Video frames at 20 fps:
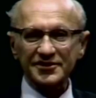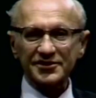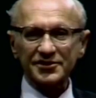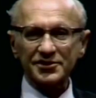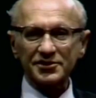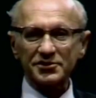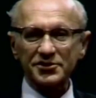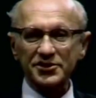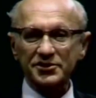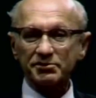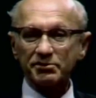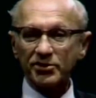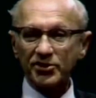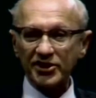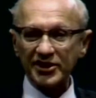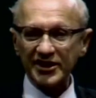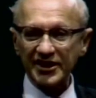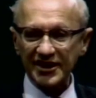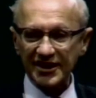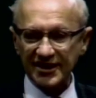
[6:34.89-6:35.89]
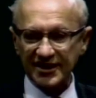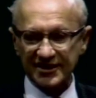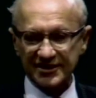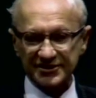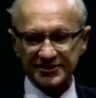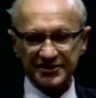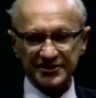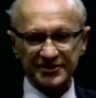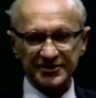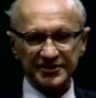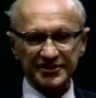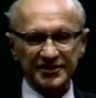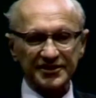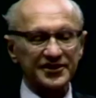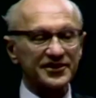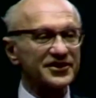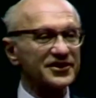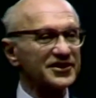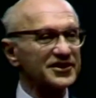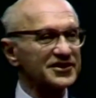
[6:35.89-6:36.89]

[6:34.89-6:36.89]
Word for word: who were pointing out the